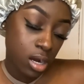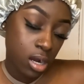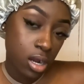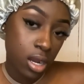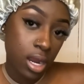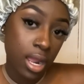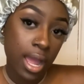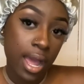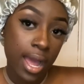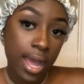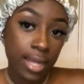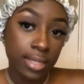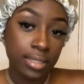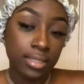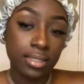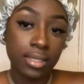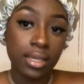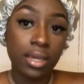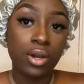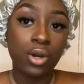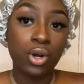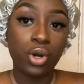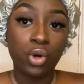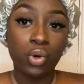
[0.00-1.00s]
Yeah, I'd
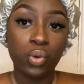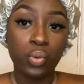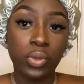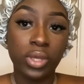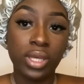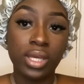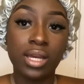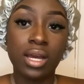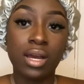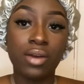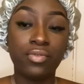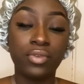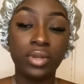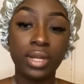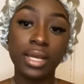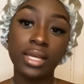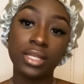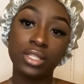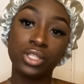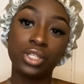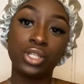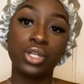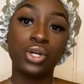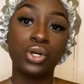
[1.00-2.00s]
say a whole week. I feel like
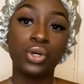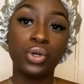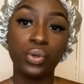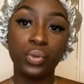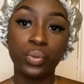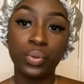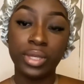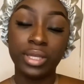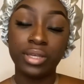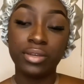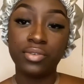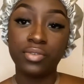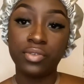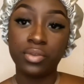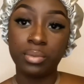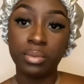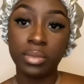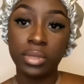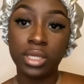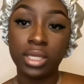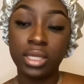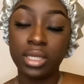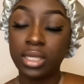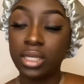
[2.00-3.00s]
it took a whole week for
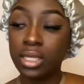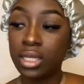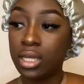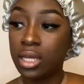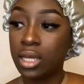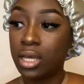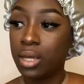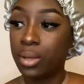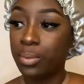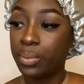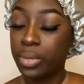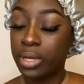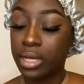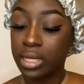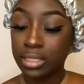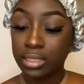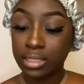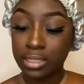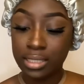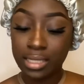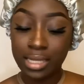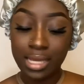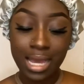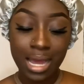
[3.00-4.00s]
me
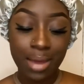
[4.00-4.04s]
personally.